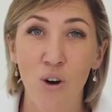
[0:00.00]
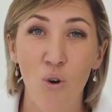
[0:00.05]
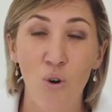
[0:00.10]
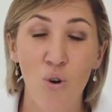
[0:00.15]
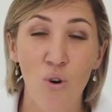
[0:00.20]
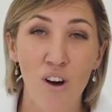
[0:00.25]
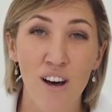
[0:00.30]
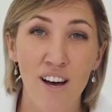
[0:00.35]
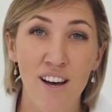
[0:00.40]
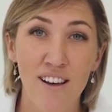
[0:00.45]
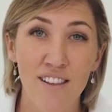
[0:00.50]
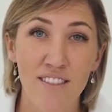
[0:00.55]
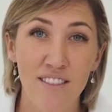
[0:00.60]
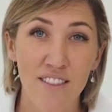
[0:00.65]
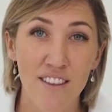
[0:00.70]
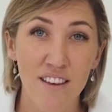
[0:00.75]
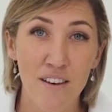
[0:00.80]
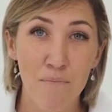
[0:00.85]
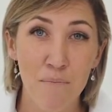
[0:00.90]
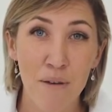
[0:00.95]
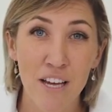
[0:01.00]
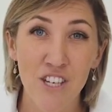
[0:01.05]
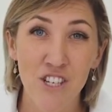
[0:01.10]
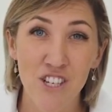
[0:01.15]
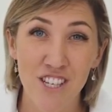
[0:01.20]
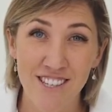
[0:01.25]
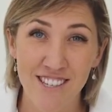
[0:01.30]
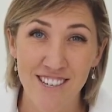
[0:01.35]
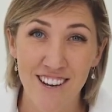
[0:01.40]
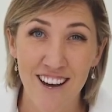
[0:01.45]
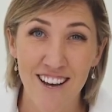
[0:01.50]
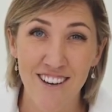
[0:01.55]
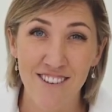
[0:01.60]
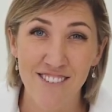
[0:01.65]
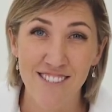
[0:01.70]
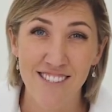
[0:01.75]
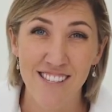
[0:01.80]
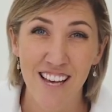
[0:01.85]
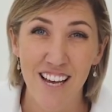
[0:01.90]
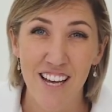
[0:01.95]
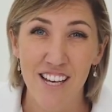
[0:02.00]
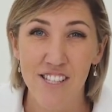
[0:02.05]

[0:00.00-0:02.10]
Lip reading: or the picture styles.